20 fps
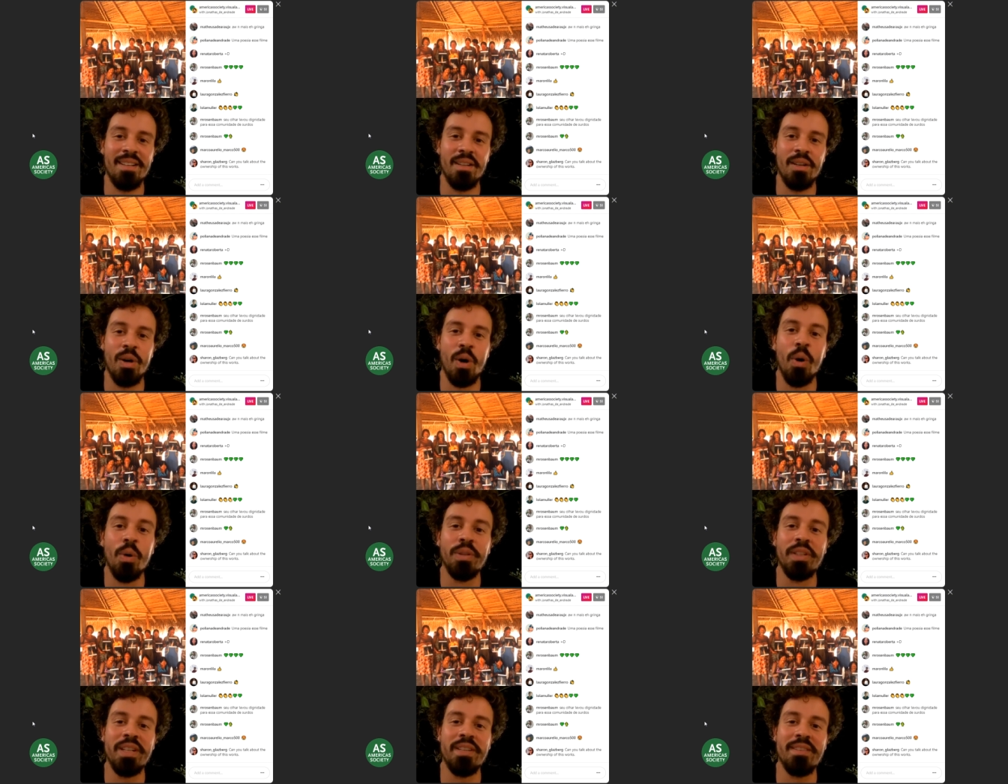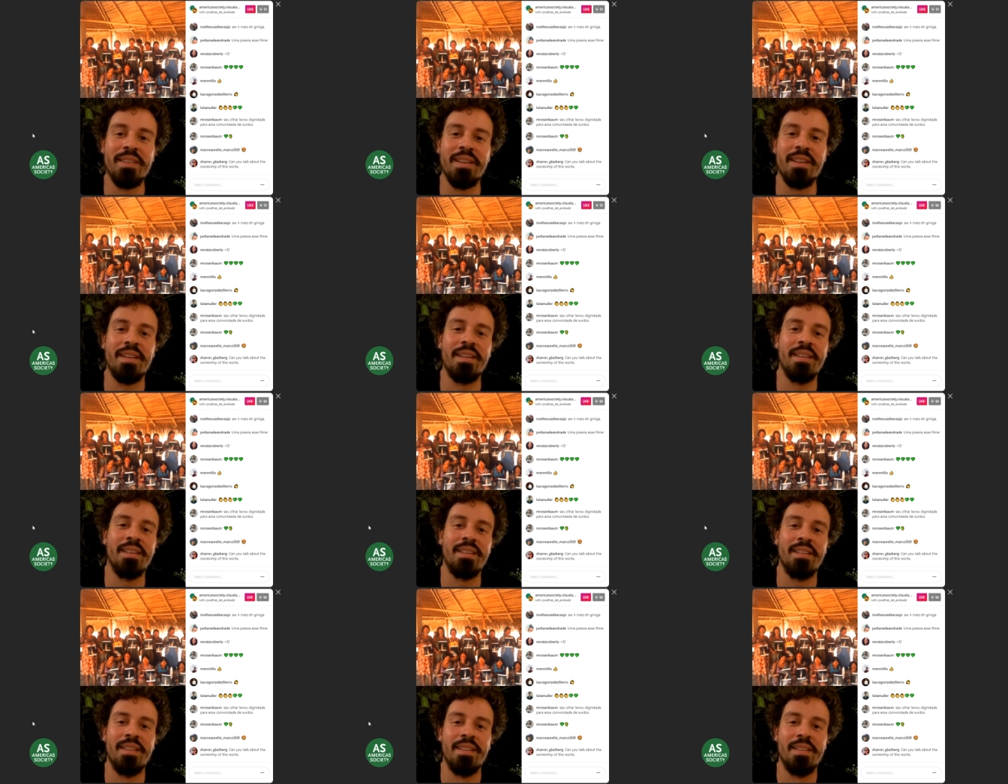holding
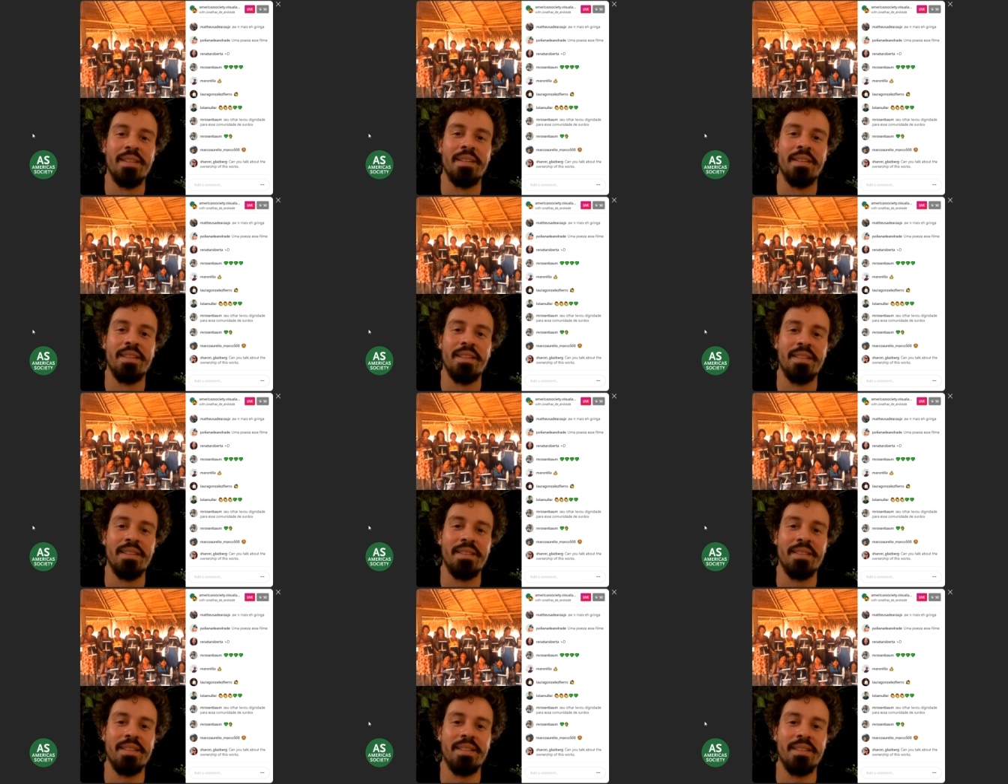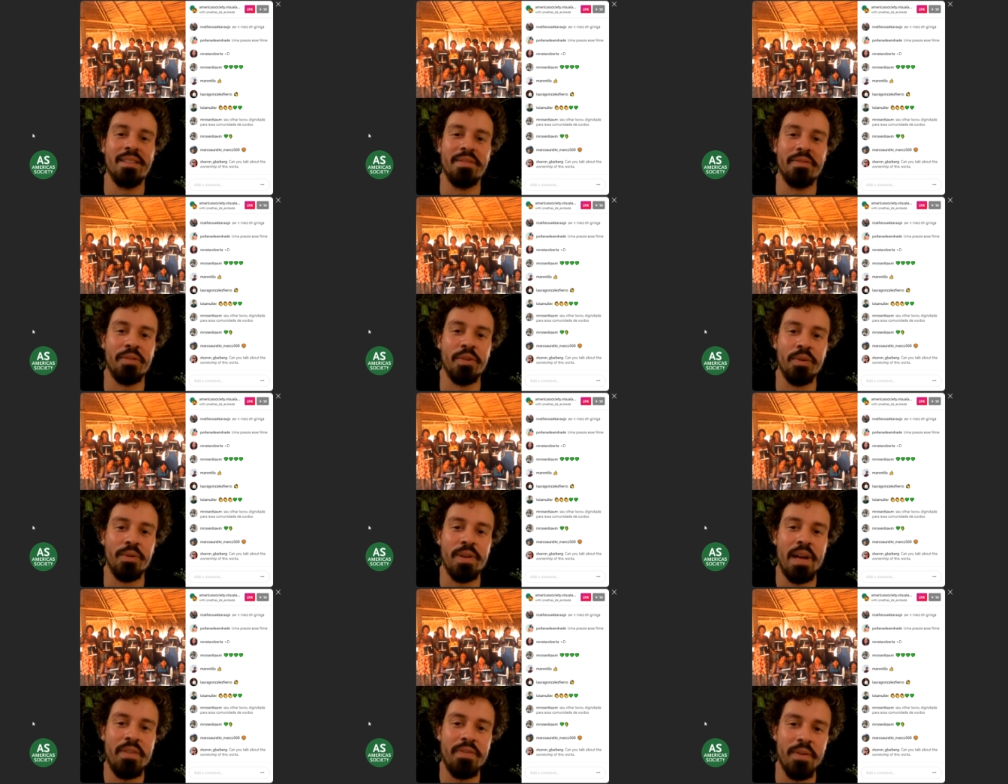the
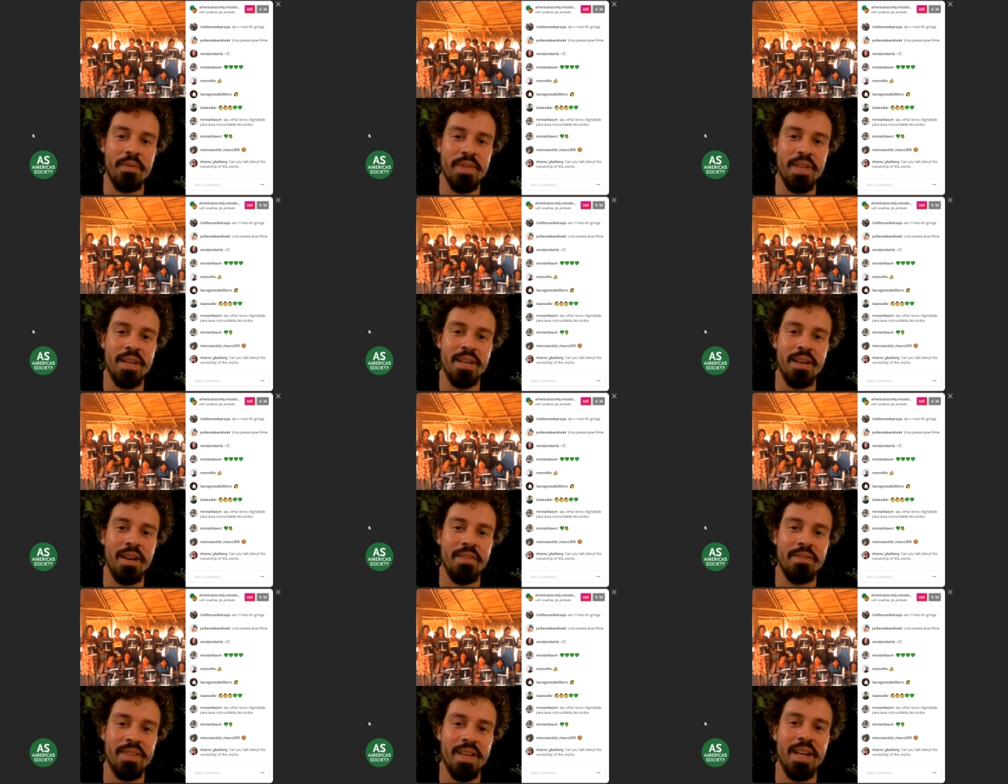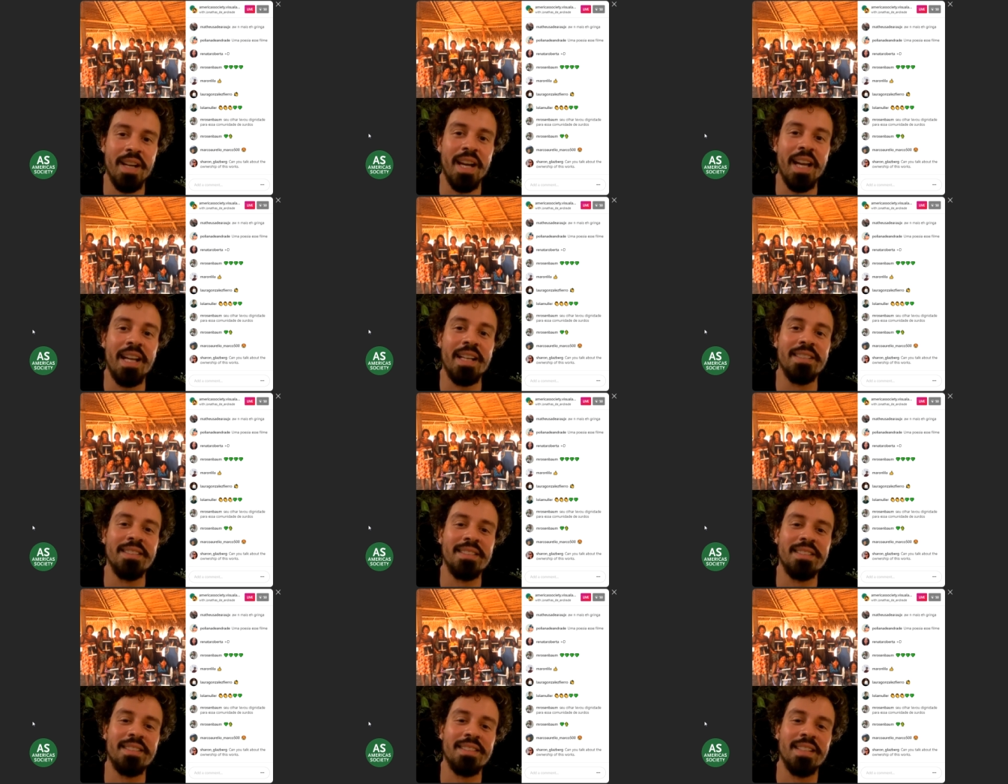photograph of their
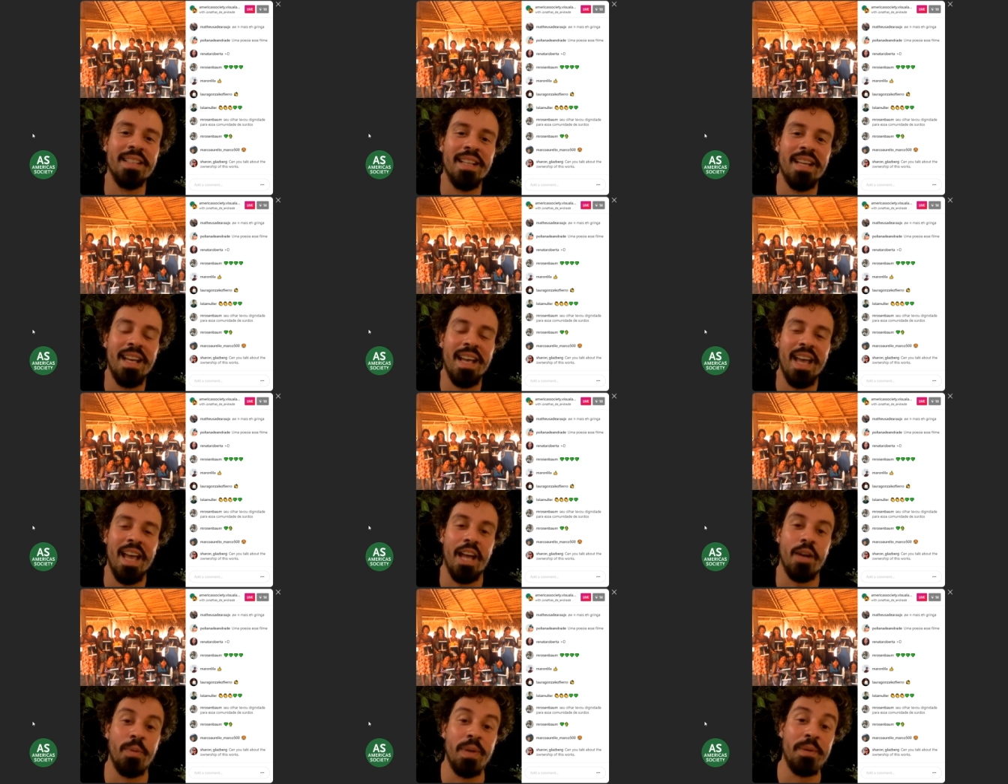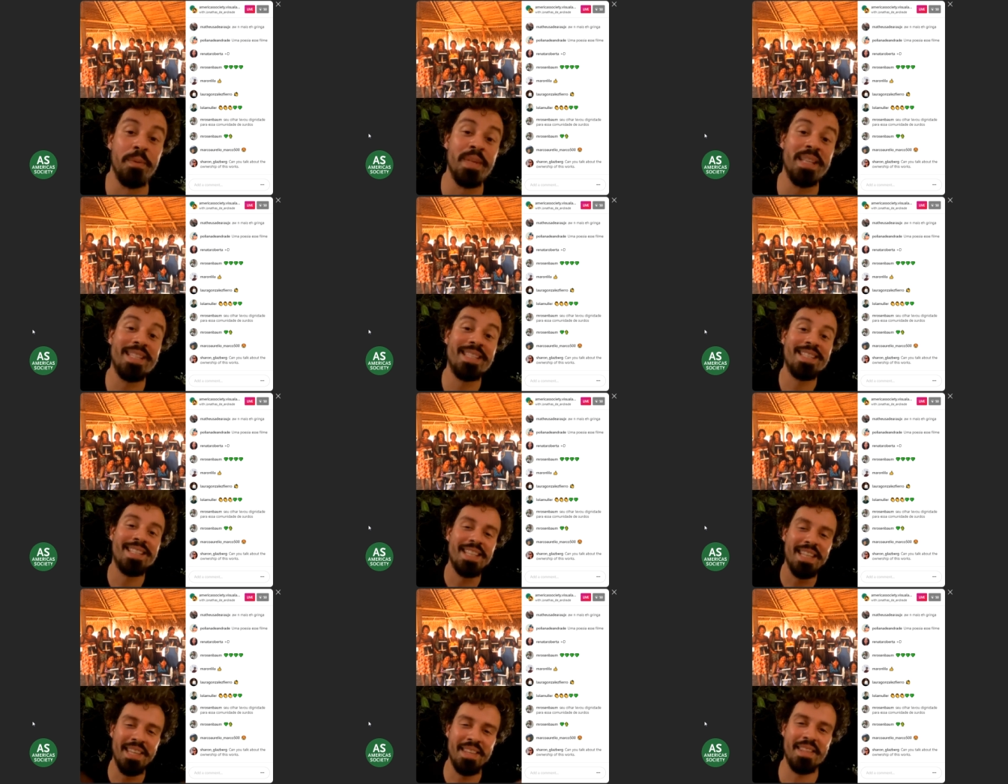hands, and when we
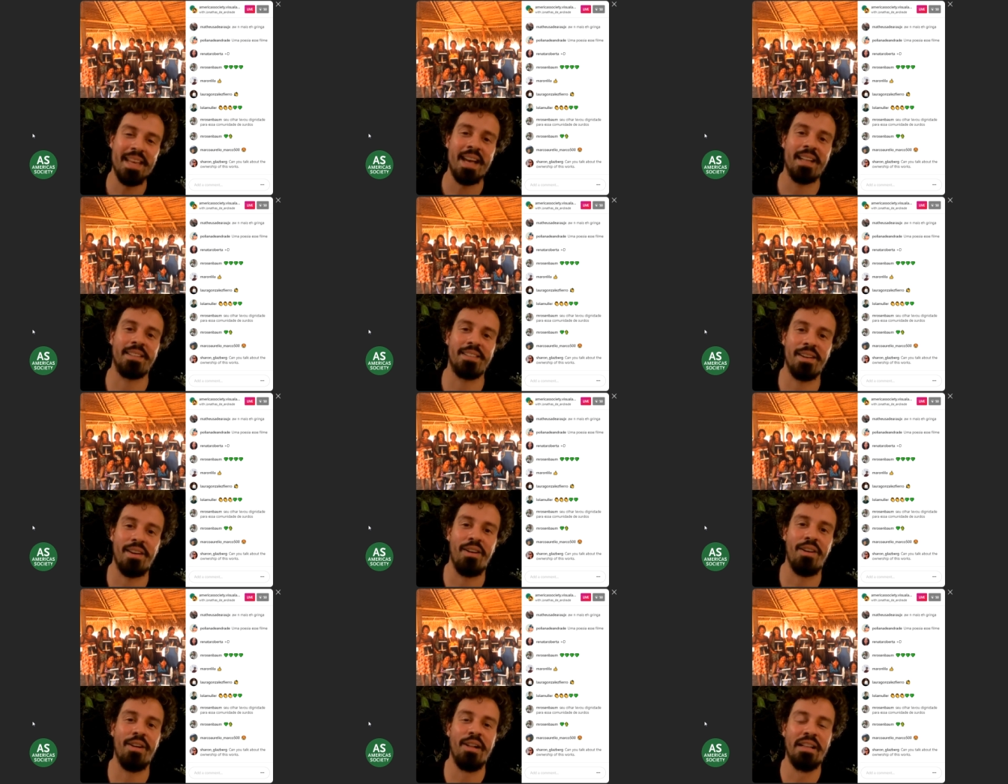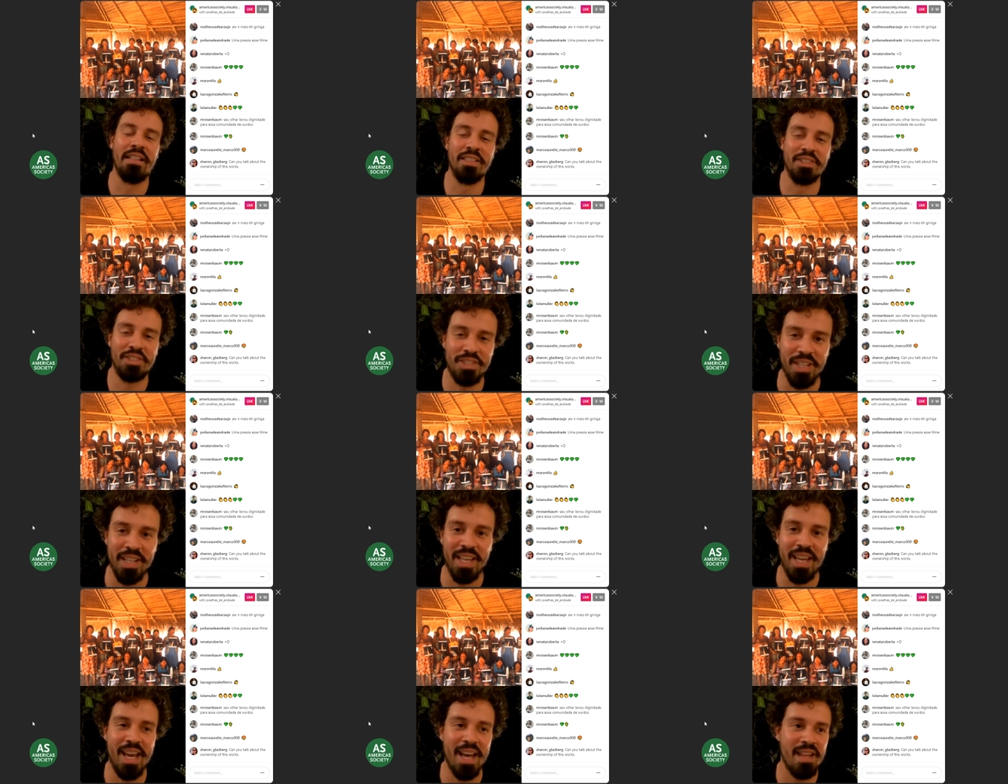see that all
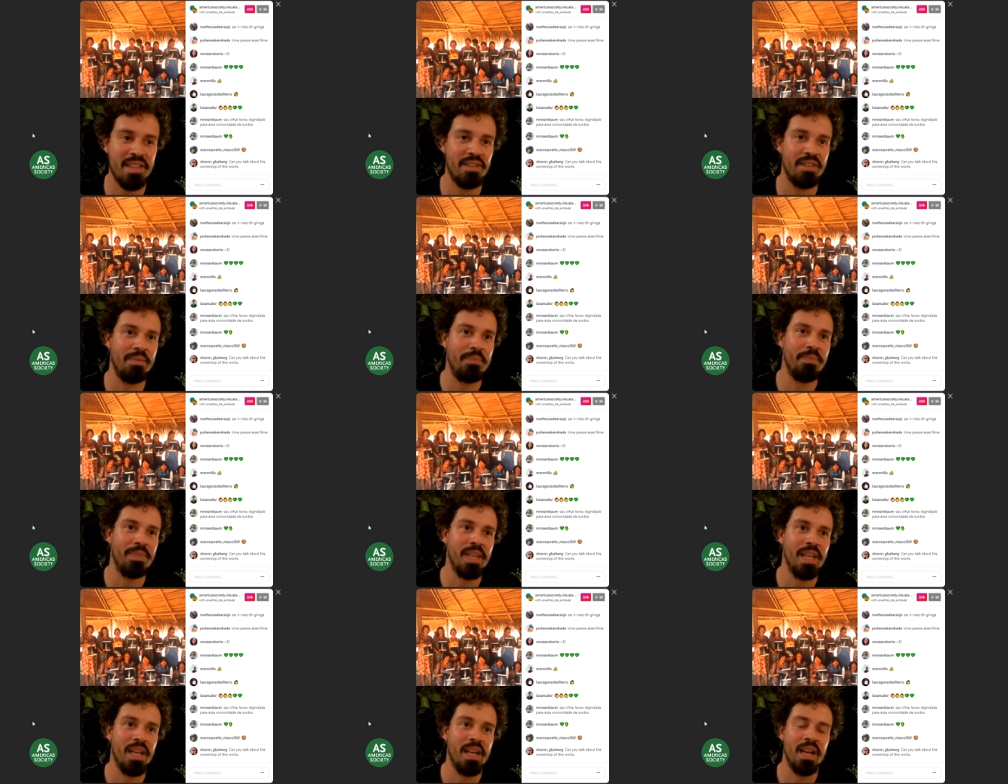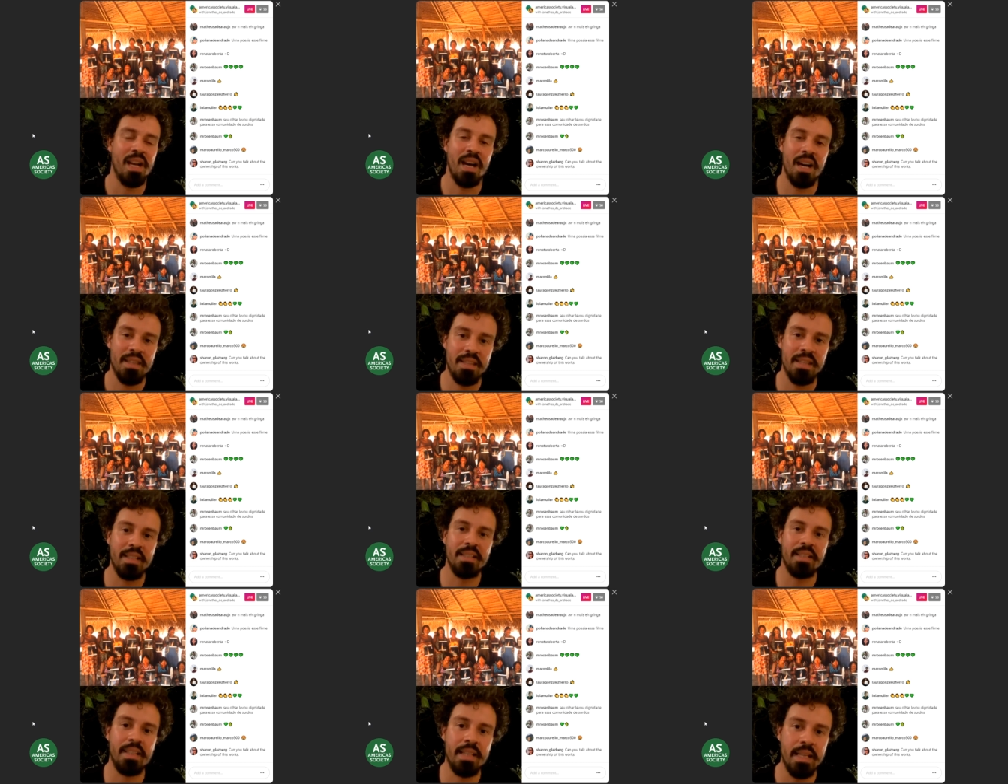together, I
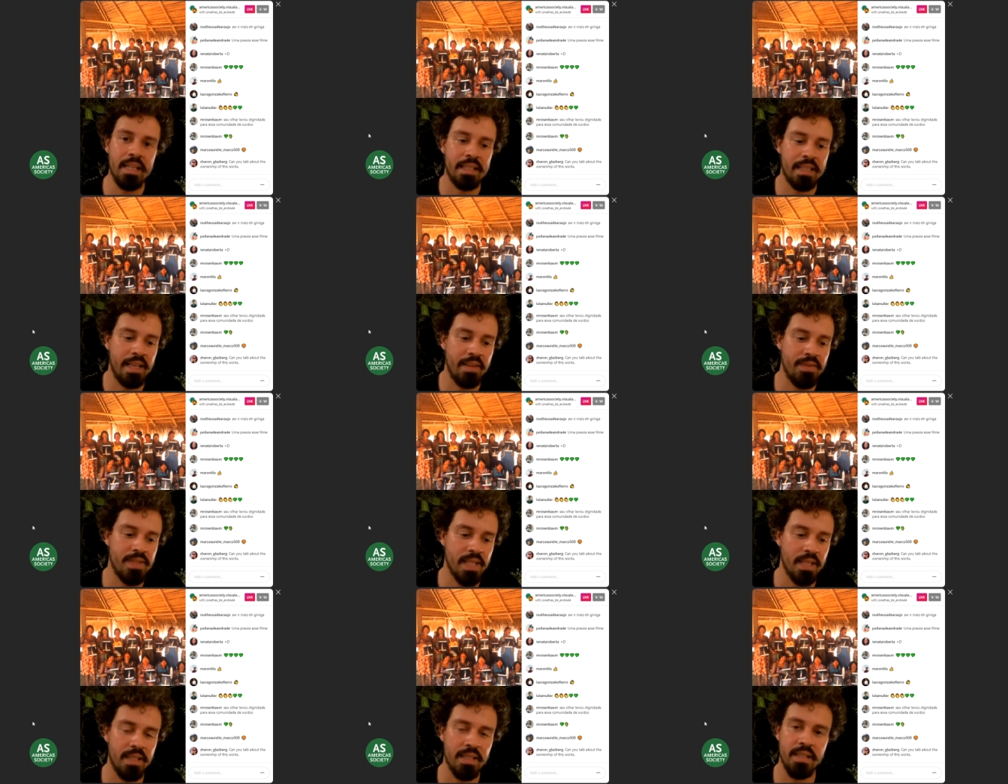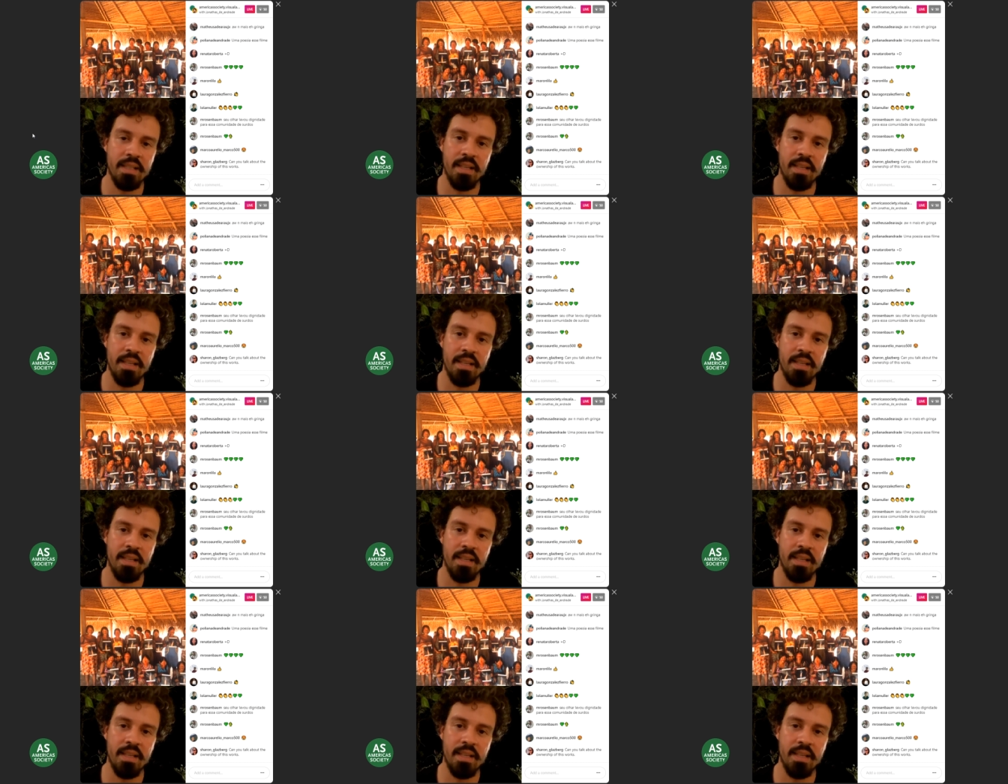think it gives a